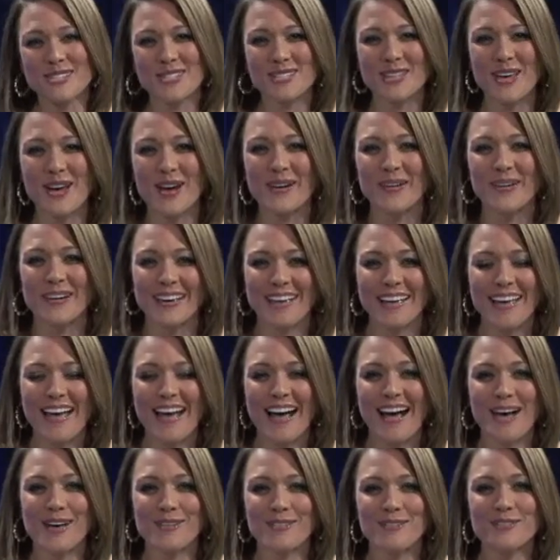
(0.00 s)
So uh,
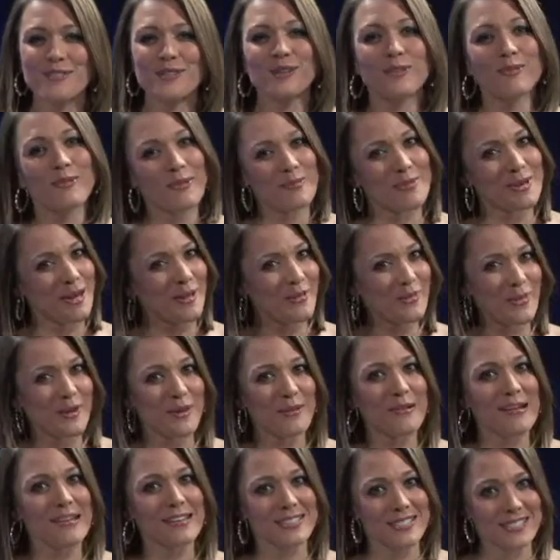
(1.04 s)
if you're a woman out there
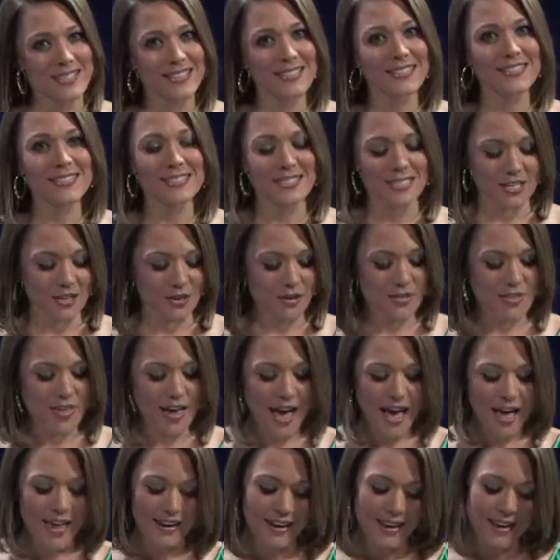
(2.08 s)
watching, consider
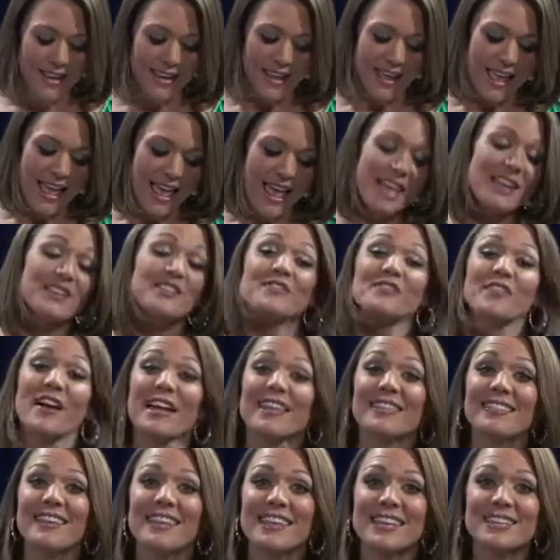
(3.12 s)
that. And
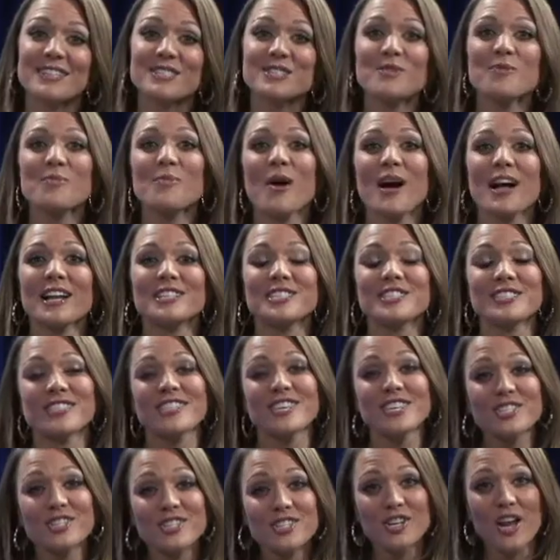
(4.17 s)
finally, to watch
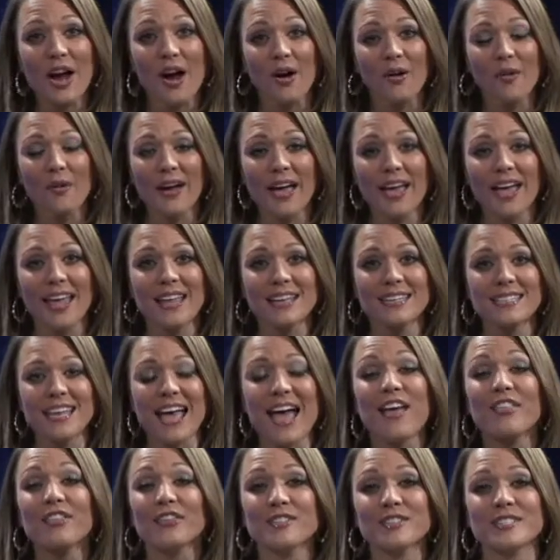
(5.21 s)
this show and
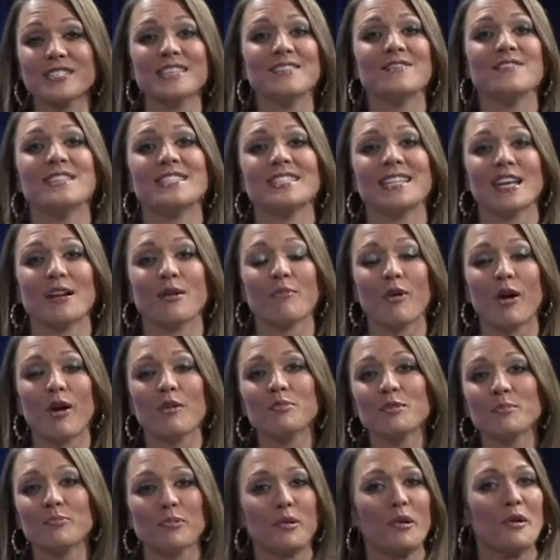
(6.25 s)
other TV Santa
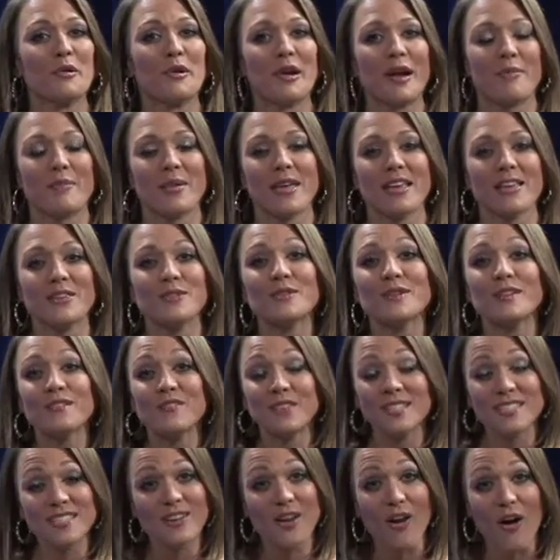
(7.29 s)
Barbara programming, you can
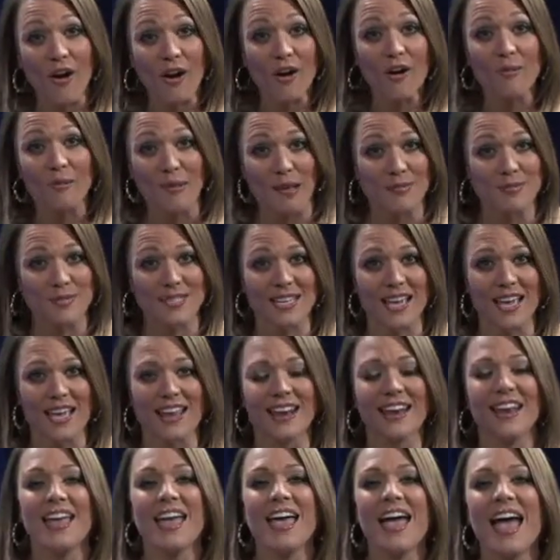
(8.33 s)
visit our website
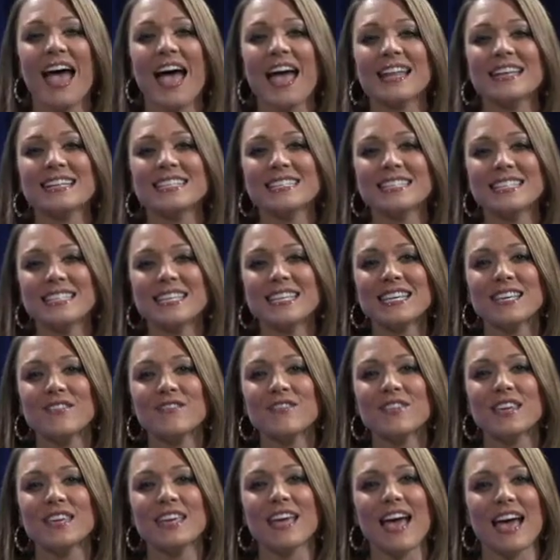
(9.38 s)
at
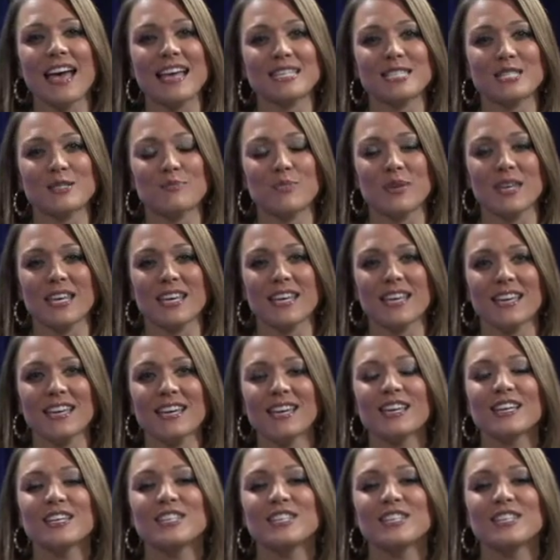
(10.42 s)
tvsb.tv.